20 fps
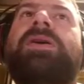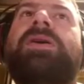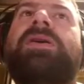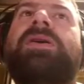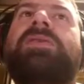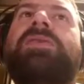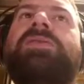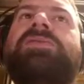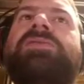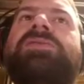
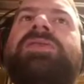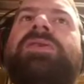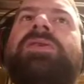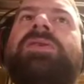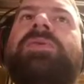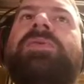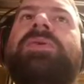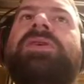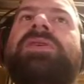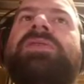So you
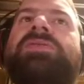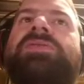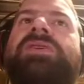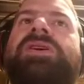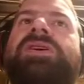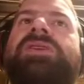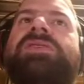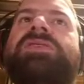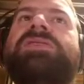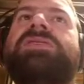want to
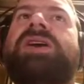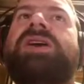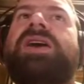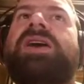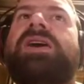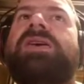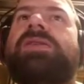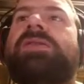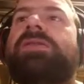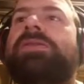take scale